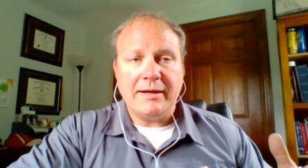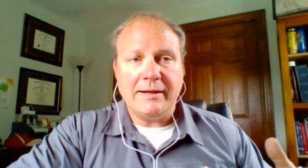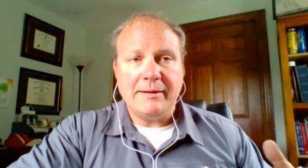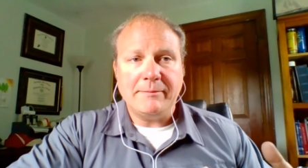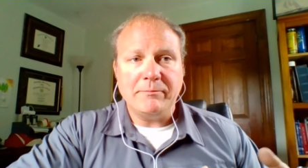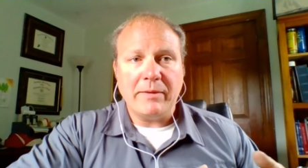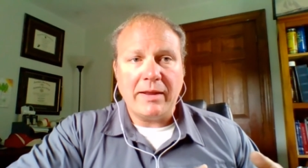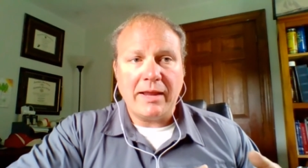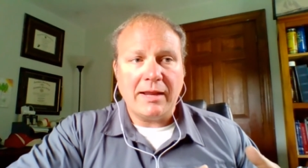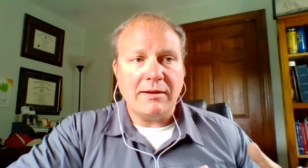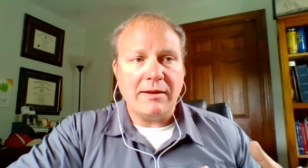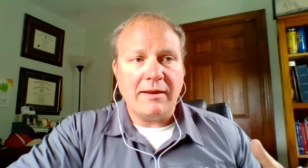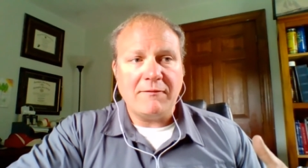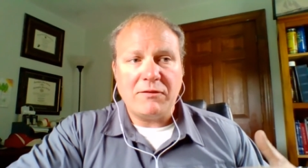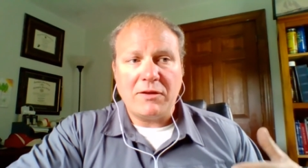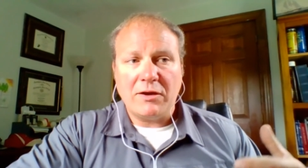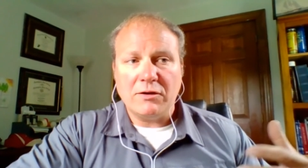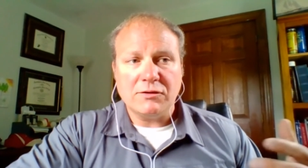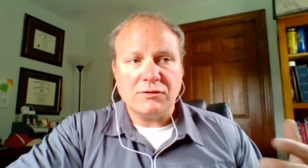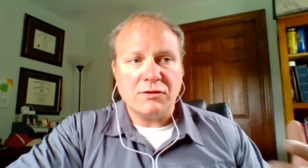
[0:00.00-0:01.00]
Um, and
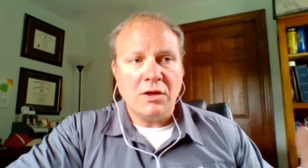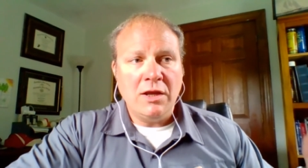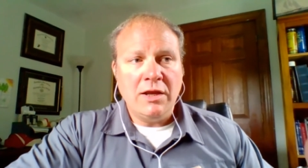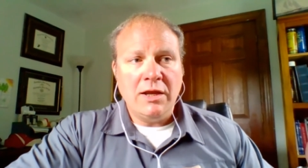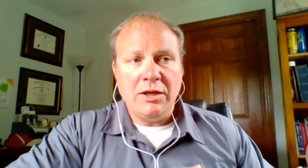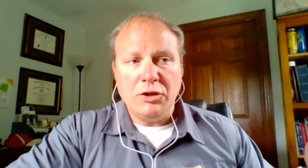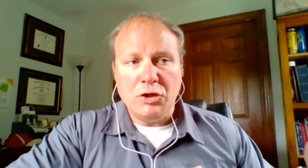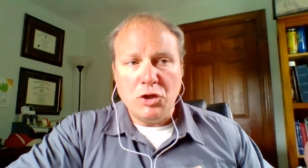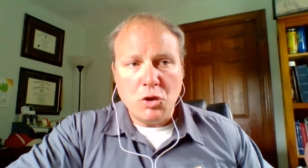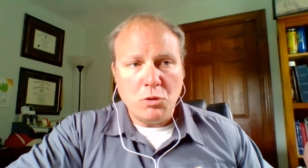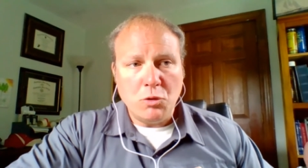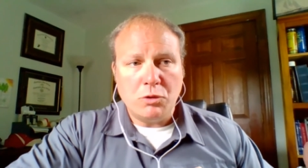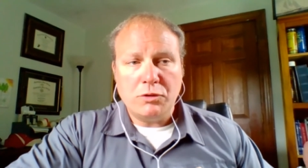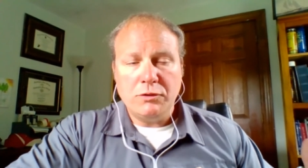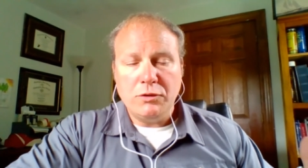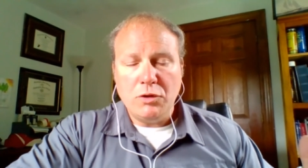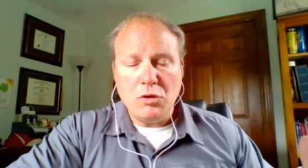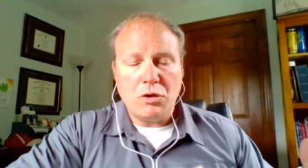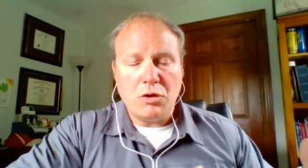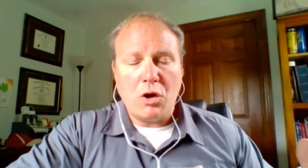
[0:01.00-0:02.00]
if there's new
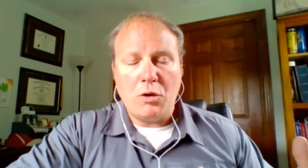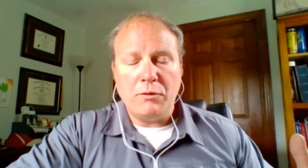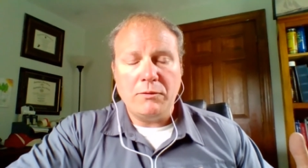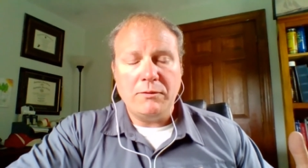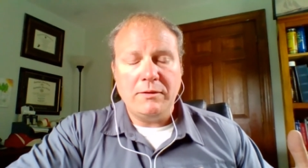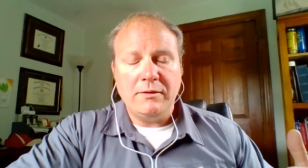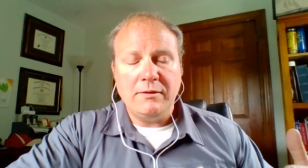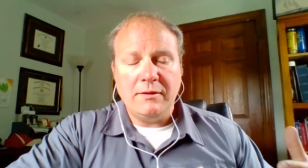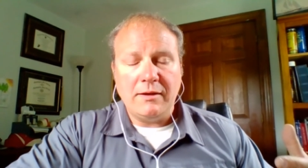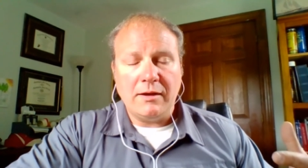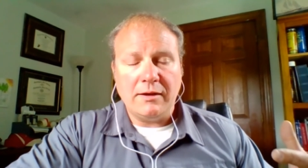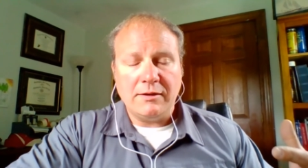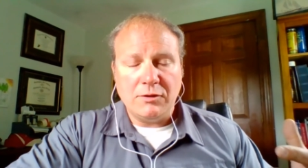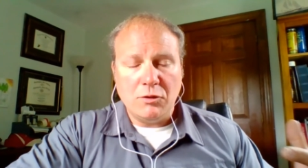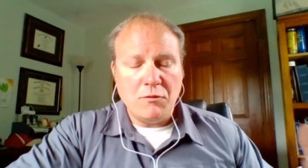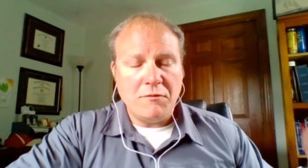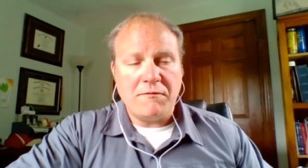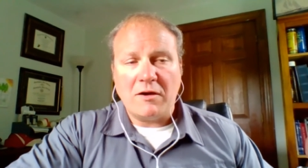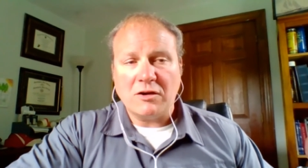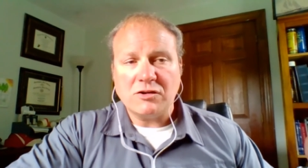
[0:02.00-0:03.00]
new code
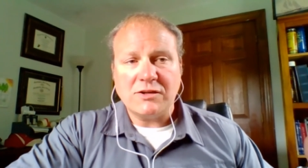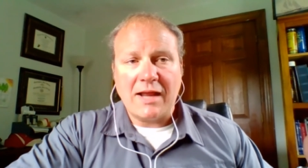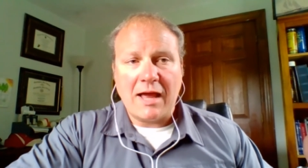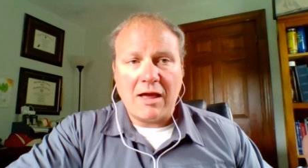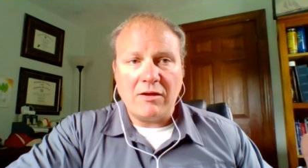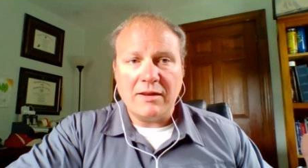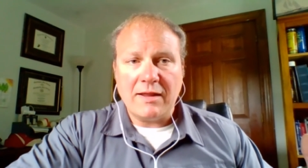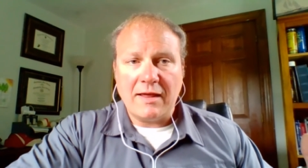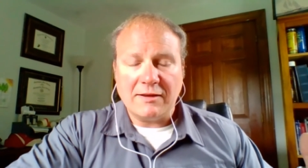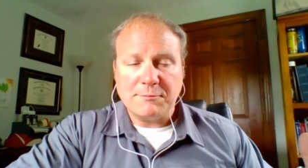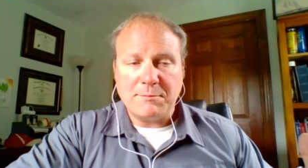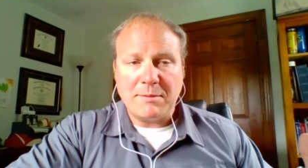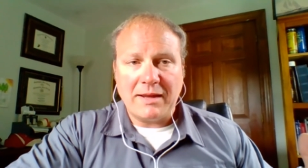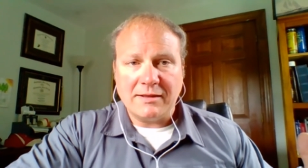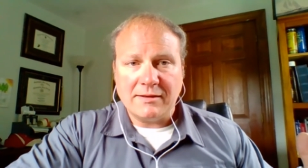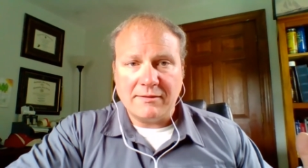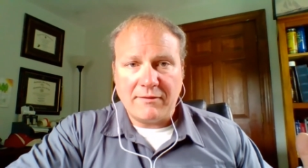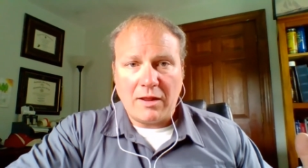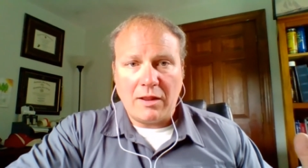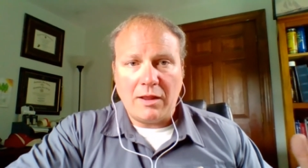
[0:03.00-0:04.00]
and new functionality that's
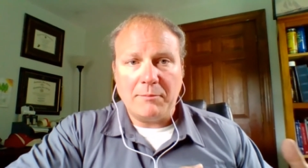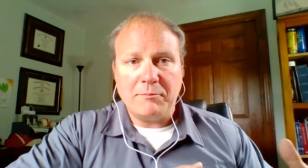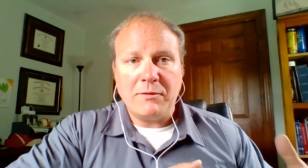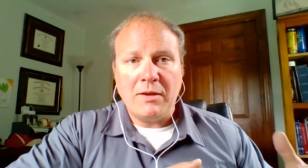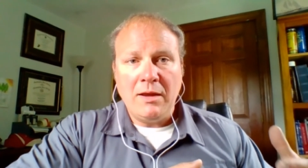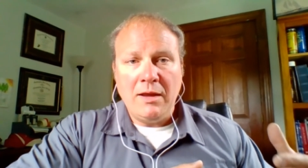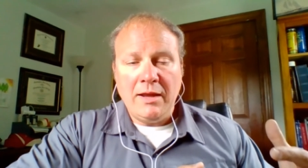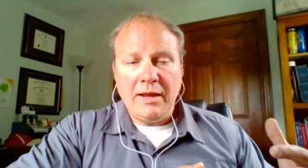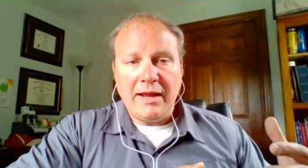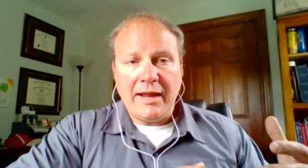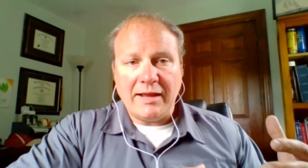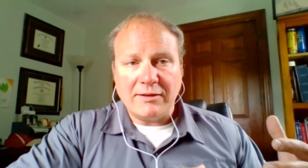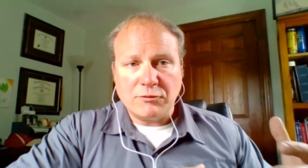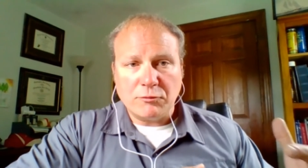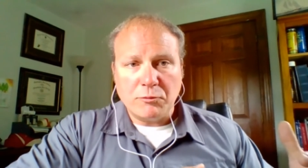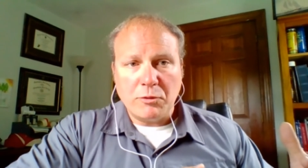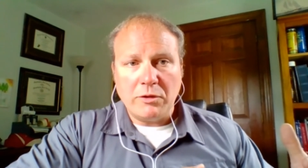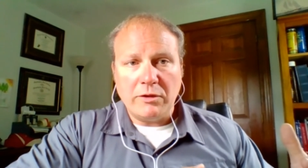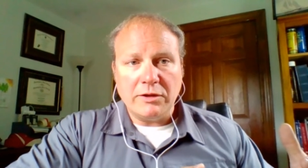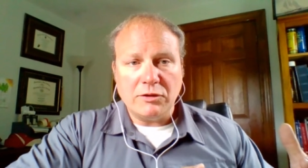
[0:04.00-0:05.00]
being developed
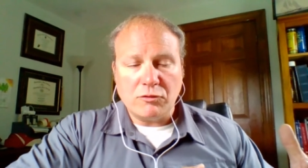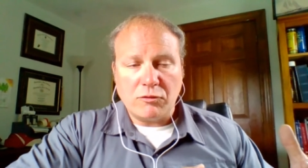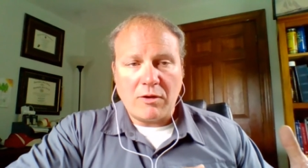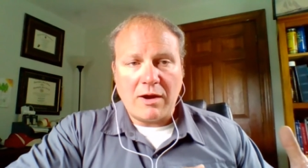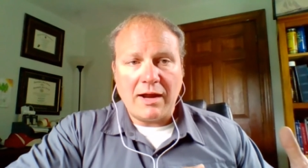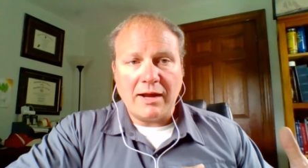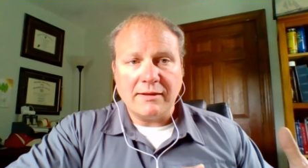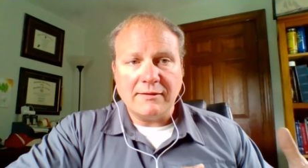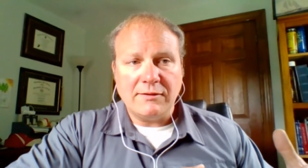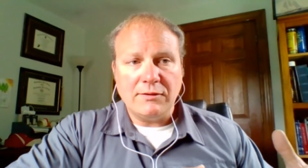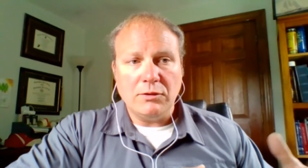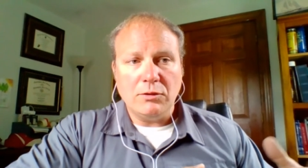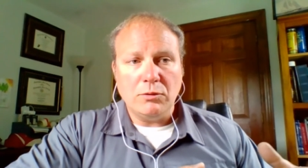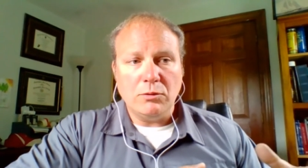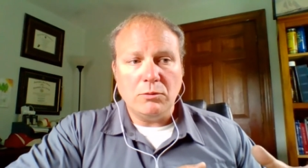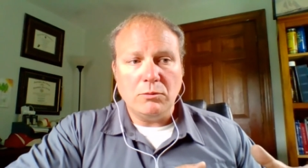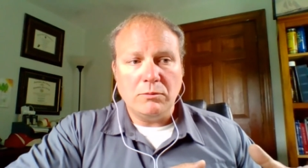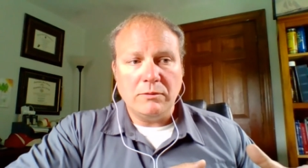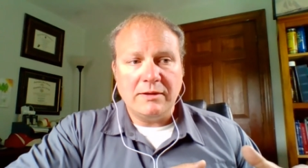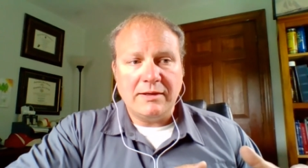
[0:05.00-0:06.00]
it's really trying
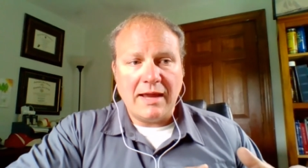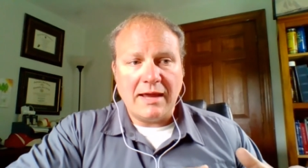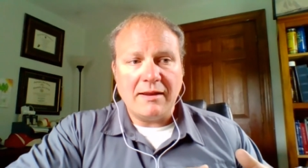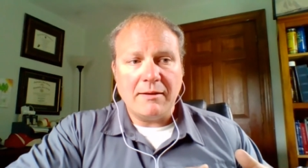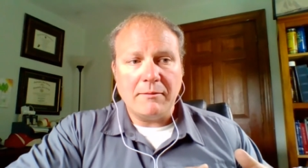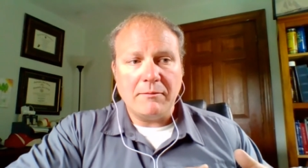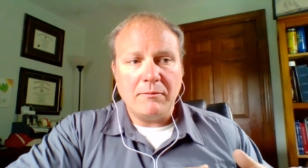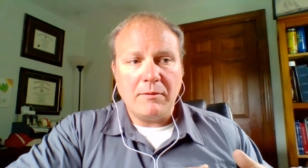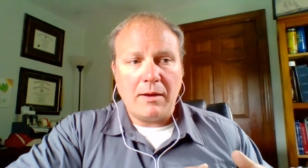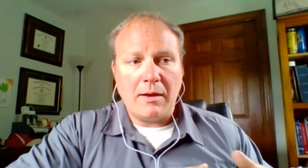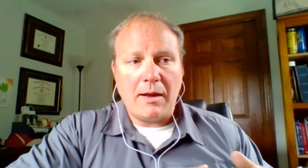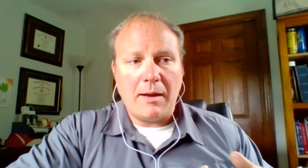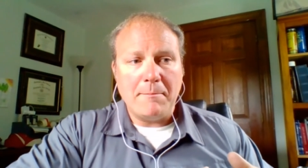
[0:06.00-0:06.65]
to get a,